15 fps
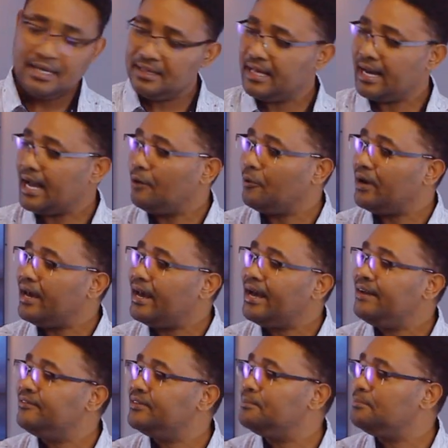that
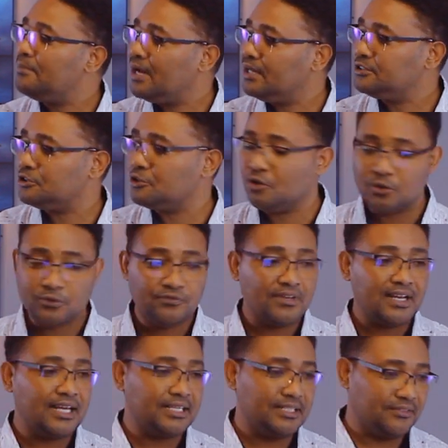however much God
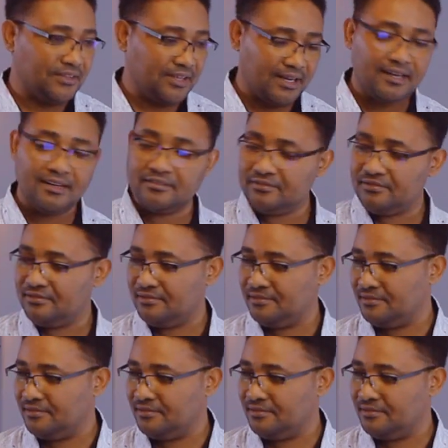flooded the earth,